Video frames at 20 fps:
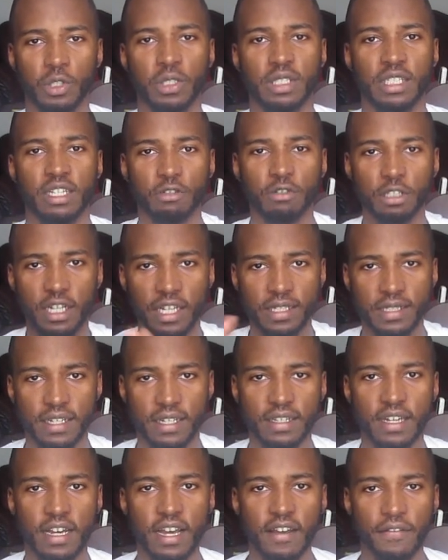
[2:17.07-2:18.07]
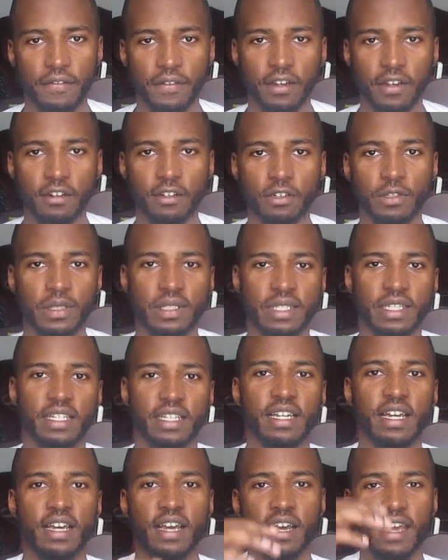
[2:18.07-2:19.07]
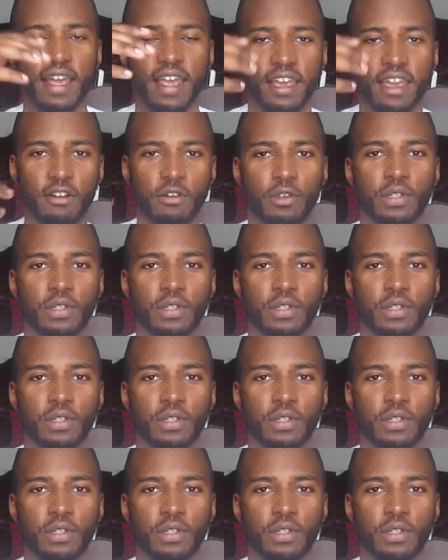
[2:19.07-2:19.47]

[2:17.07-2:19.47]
you see if she has a figure, you see a hair,